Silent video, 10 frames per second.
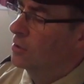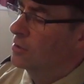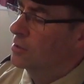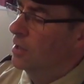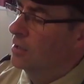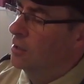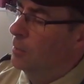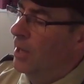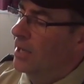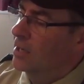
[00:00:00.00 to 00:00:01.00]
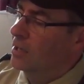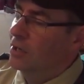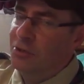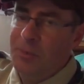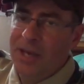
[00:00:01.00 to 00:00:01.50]
because you end up hanging it
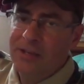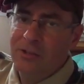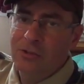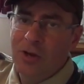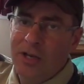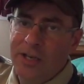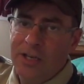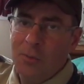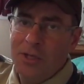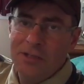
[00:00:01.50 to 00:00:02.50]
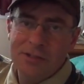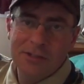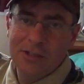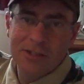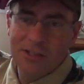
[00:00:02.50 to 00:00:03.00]
on your bag to dry anyways,
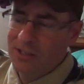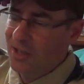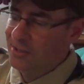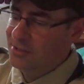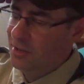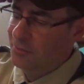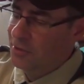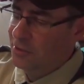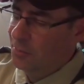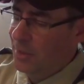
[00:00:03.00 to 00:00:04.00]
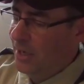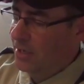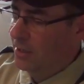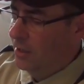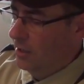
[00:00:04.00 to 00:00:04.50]
and then you can kind of stuff it in your
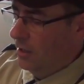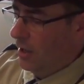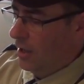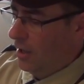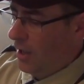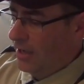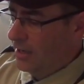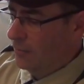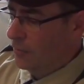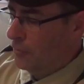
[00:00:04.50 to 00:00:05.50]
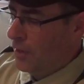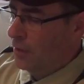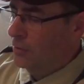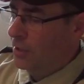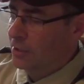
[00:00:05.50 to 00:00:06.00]
bag. I never
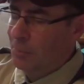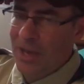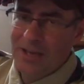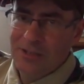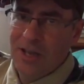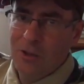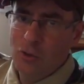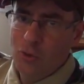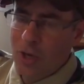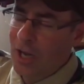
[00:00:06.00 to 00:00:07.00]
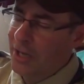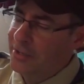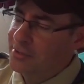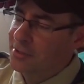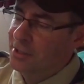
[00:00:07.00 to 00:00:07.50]
found that the pack towel
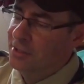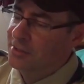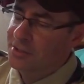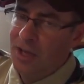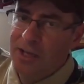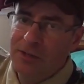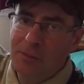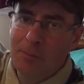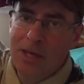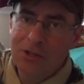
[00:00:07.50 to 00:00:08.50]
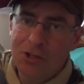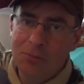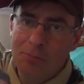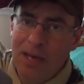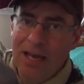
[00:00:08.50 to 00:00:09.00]
dries inside the
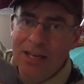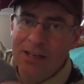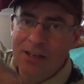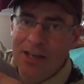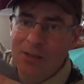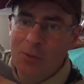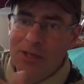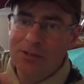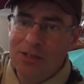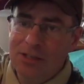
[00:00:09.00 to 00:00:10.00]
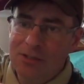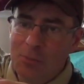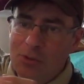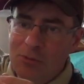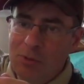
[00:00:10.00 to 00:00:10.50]
mesh bag anyways. I guess it's
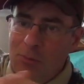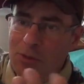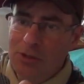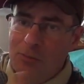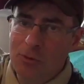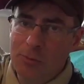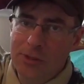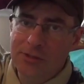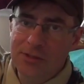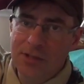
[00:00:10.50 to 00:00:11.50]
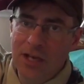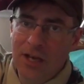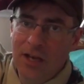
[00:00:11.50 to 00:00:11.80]
supposed to be breathable, but it's